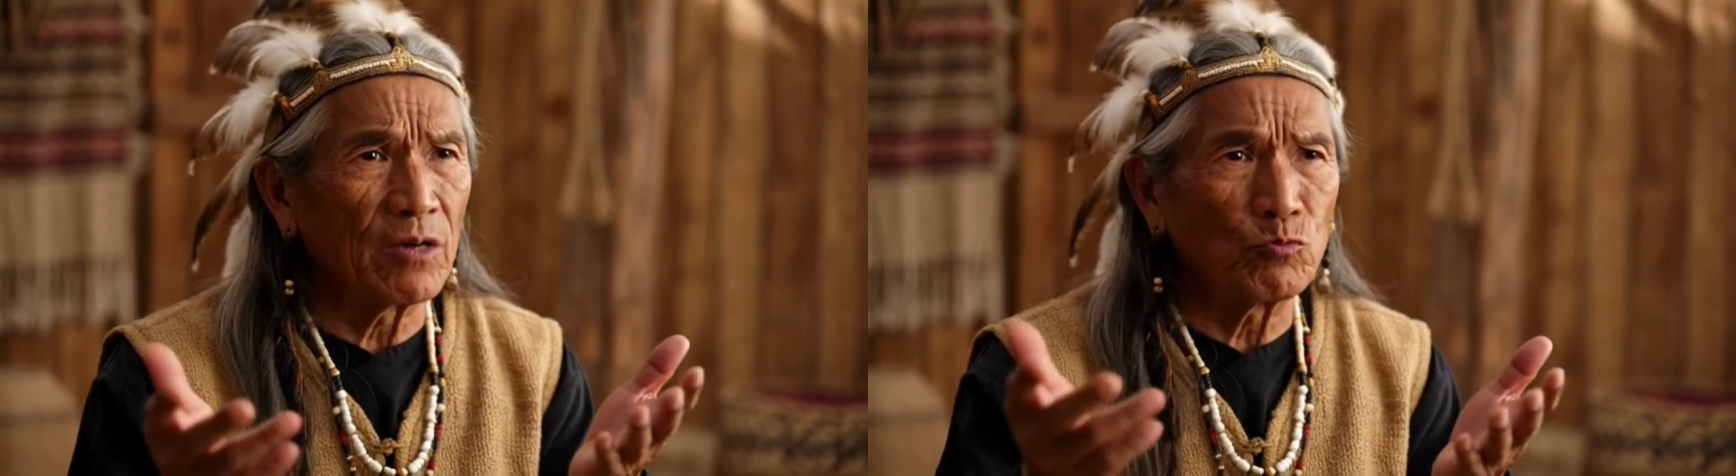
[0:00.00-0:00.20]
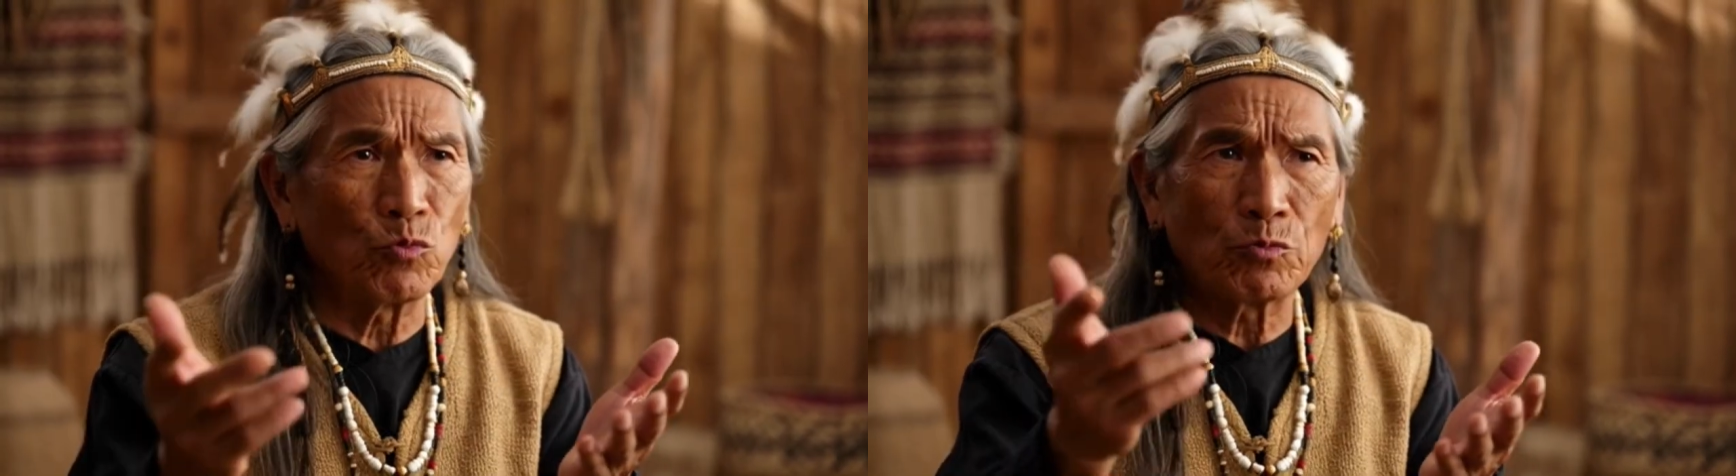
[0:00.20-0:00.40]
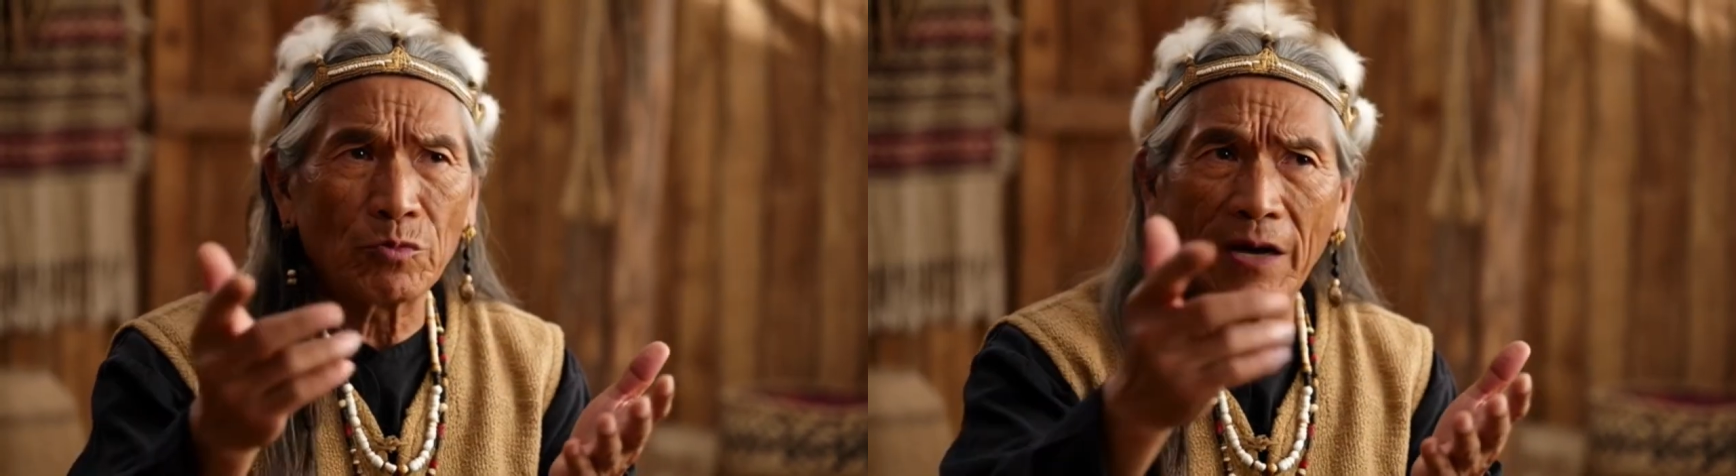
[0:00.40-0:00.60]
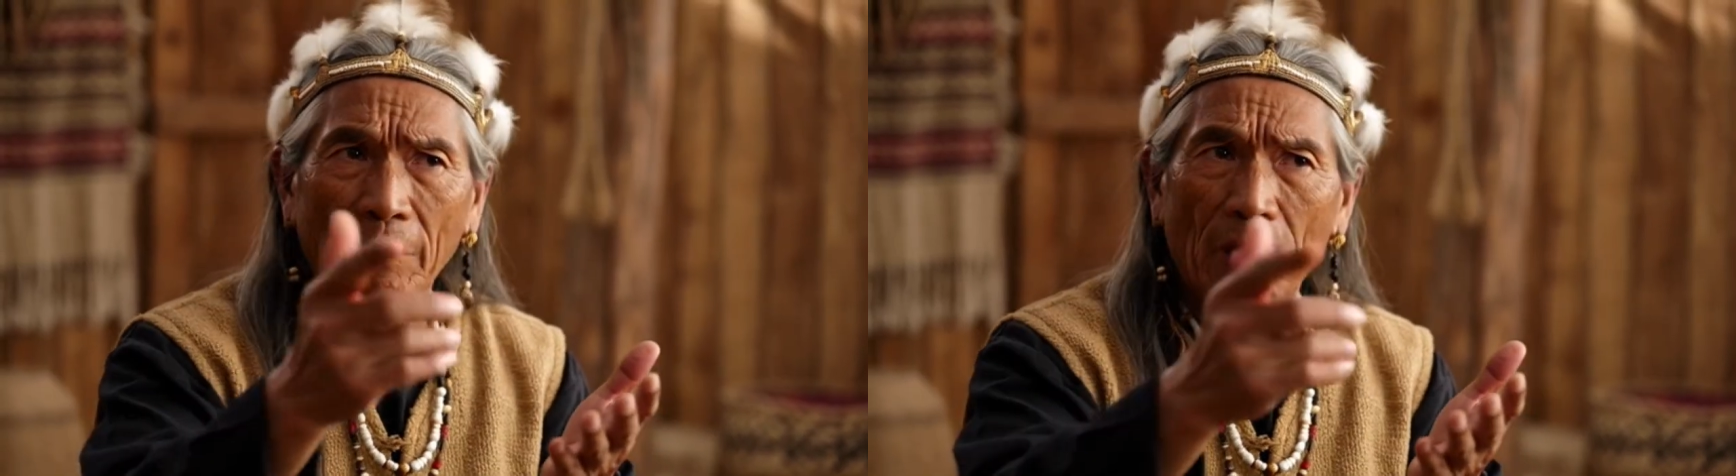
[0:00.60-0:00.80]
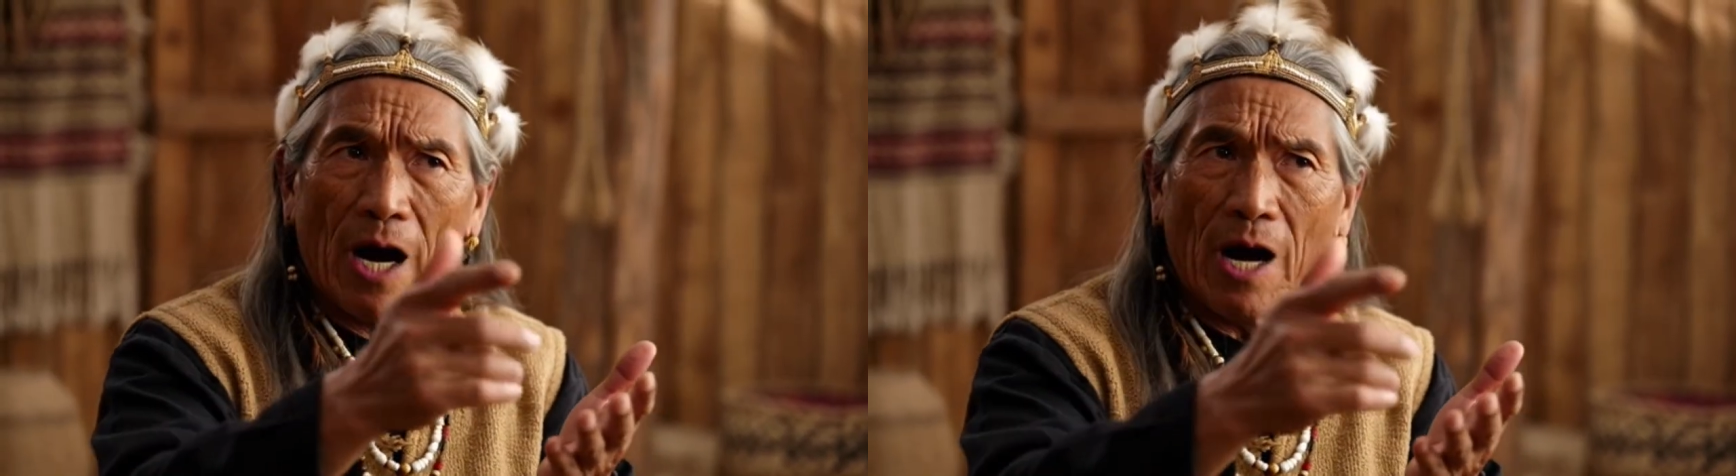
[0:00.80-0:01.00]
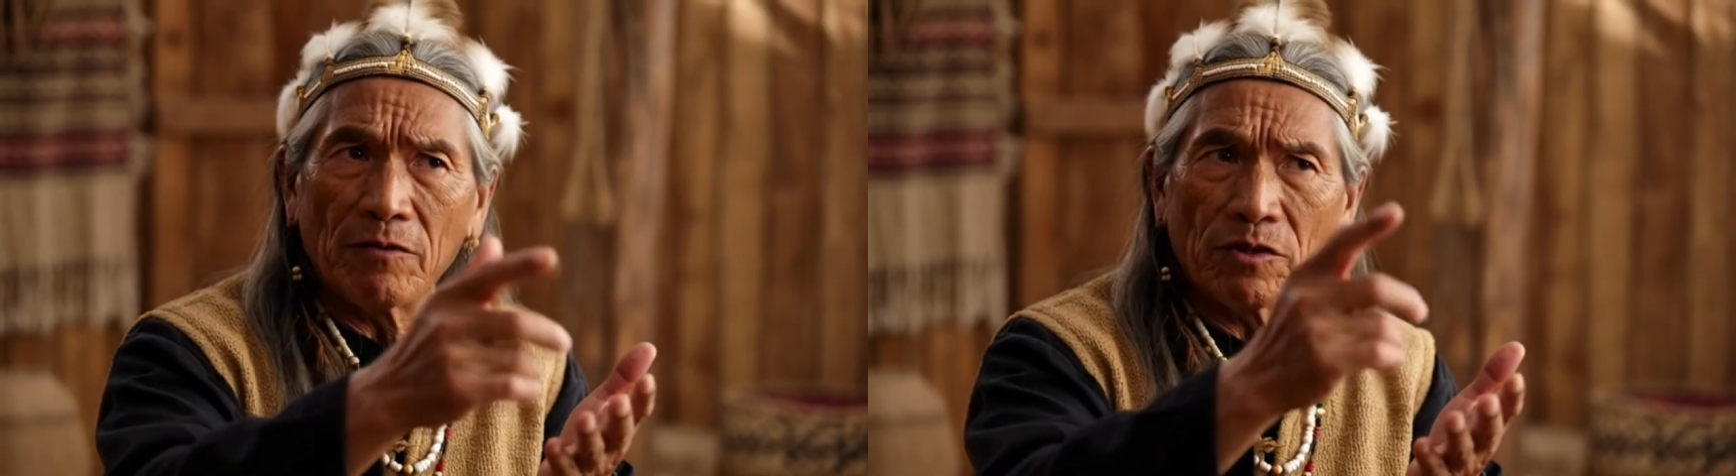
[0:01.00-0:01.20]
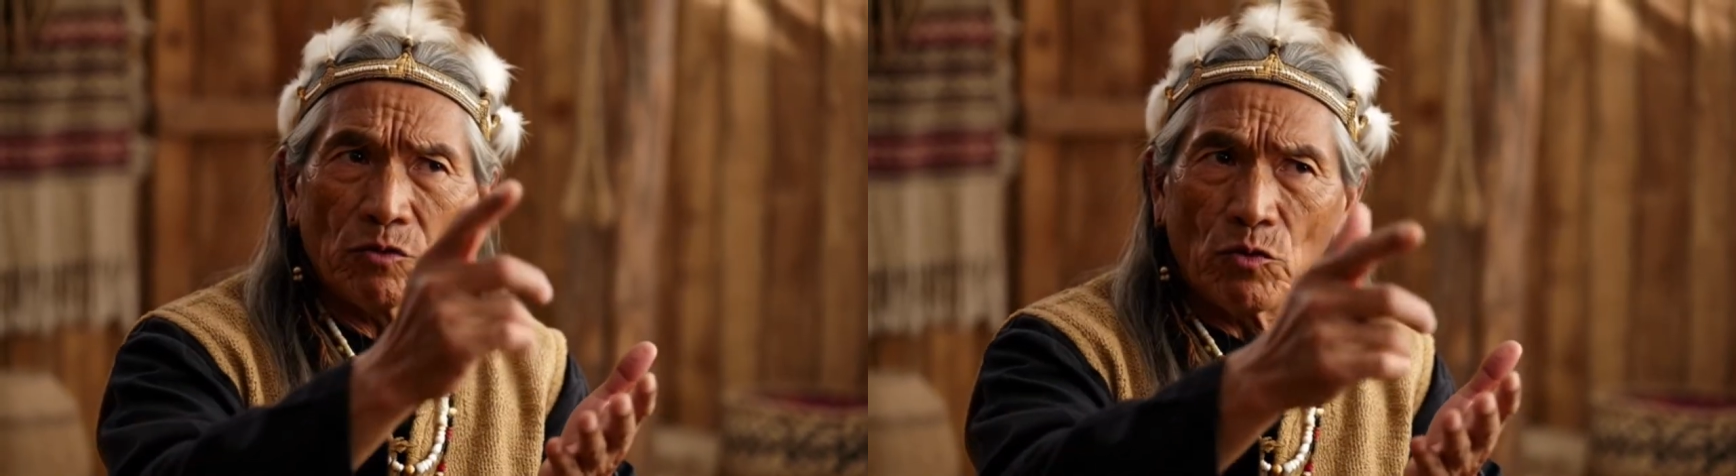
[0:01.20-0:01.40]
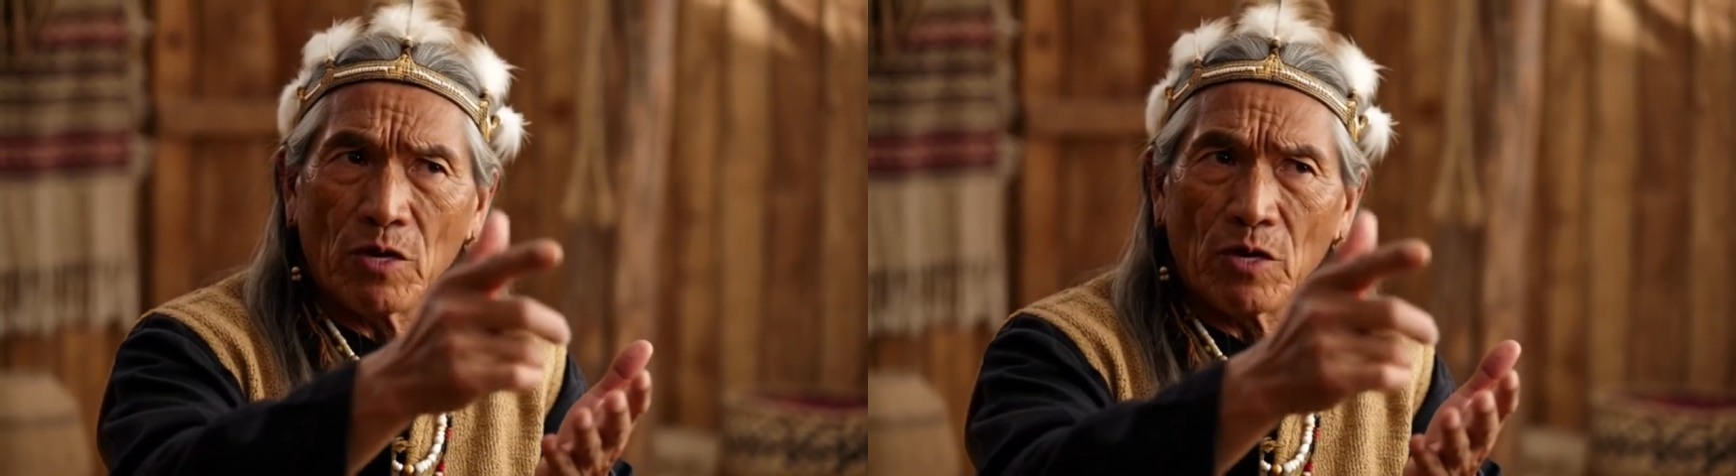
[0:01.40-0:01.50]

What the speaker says: not for time and a half is you